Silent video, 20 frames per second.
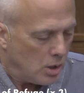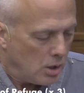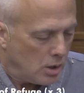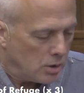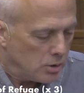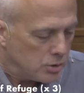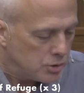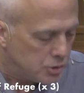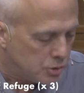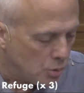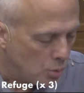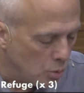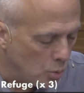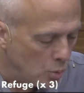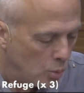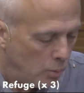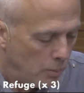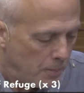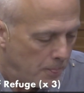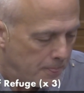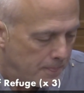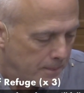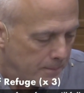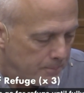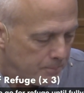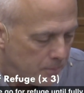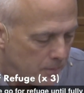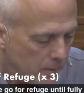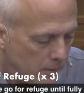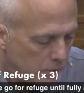So
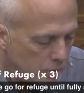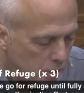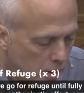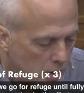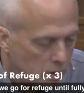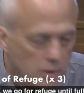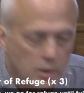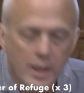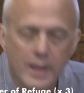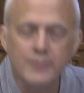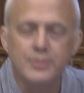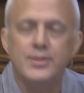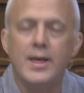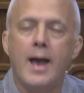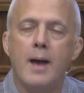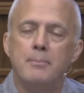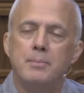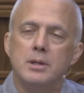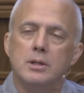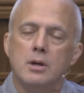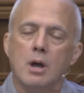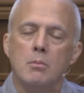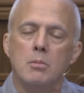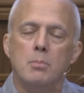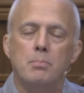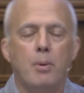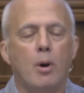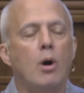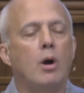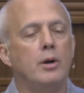let that become a
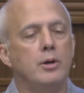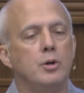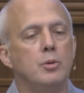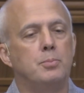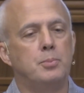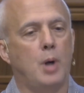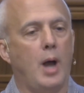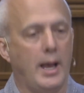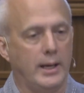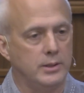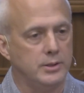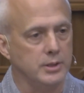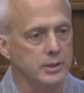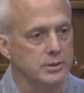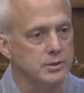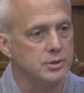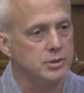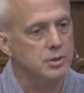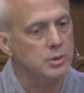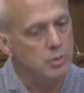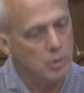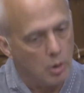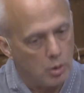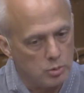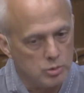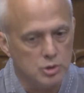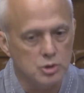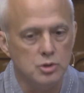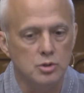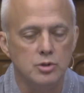part of your practice.
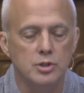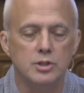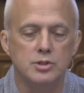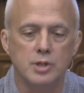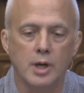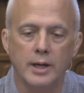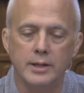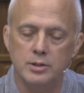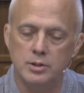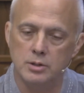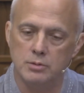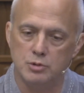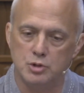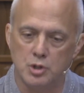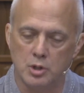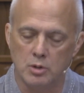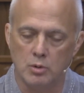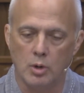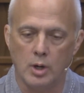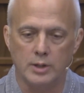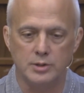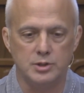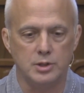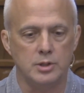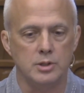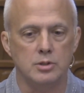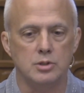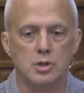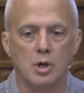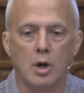This idea of
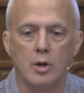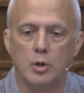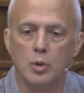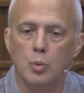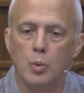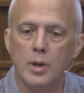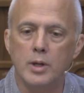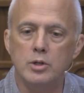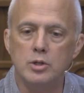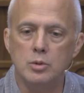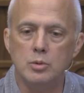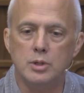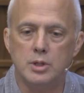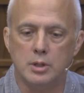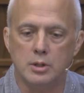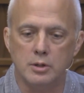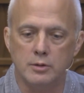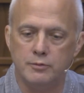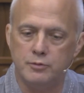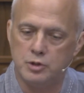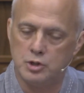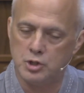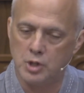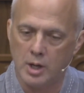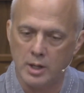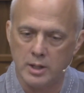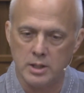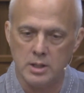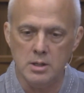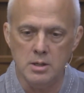generosity. And Donna, when you give,
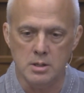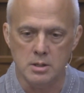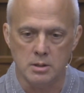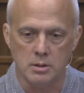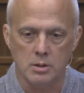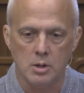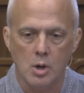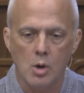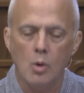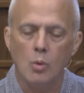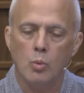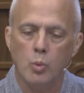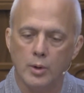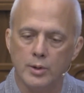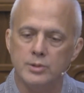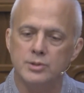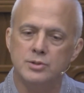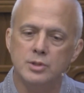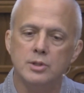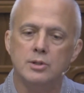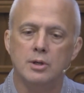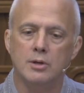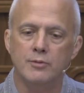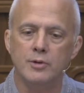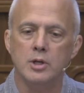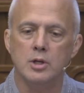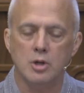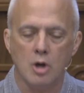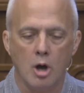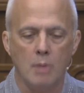check in. Where's the
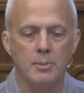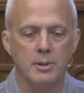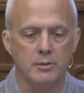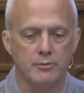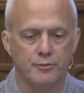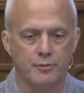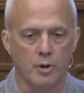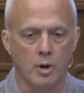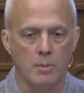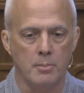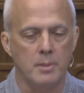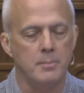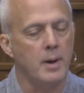giving coming from?